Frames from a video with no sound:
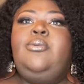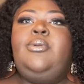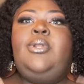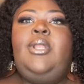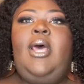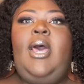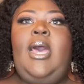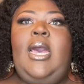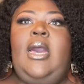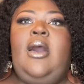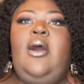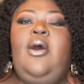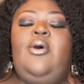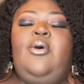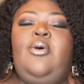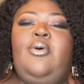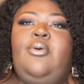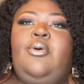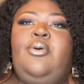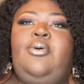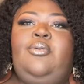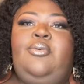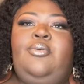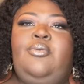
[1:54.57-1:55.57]

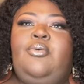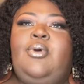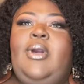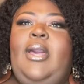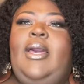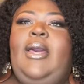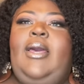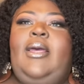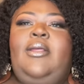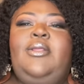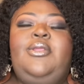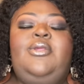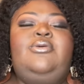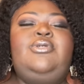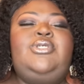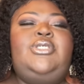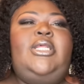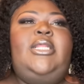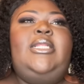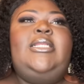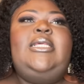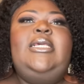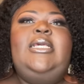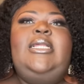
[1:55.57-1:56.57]
No, you
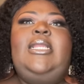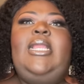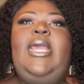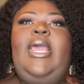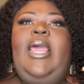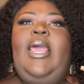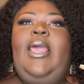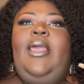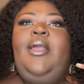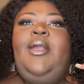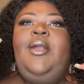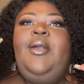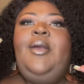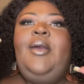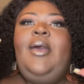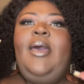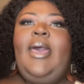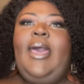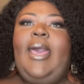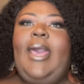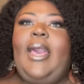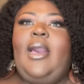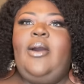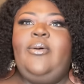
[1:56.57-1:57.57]
should have did that
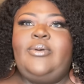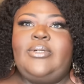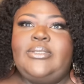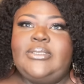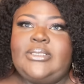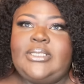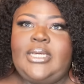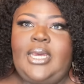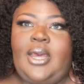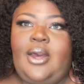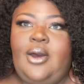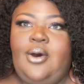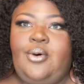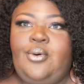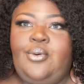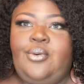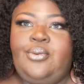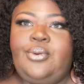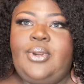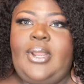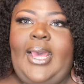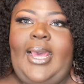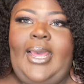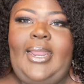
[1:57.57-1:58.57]
hours ago,
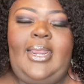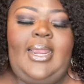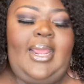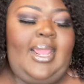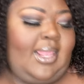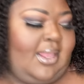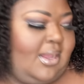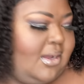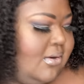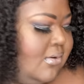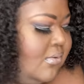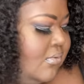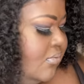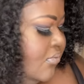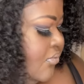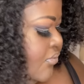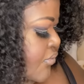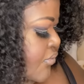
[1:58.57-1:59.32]
not now.